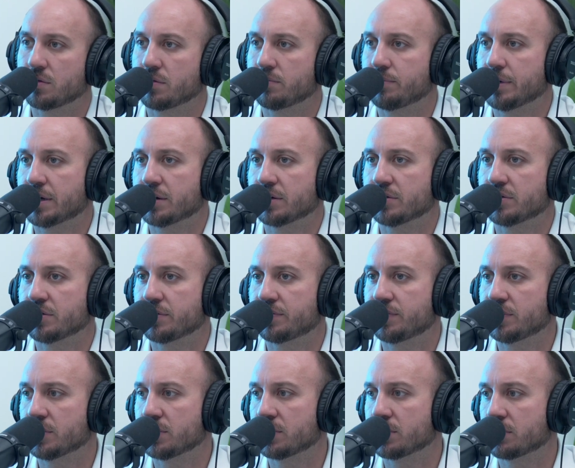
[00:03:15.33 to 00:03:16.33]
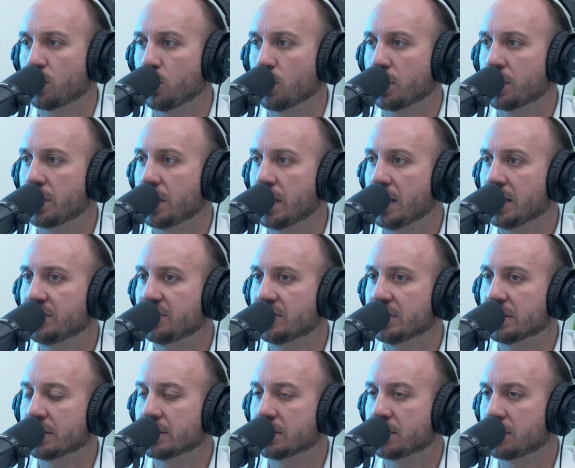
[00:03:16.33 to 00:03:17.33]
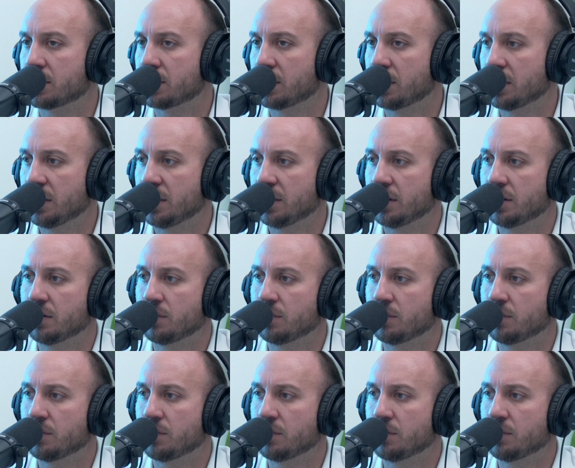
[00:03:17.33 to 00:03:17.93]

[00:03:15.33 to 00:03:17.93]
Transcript: because if you're organized and clean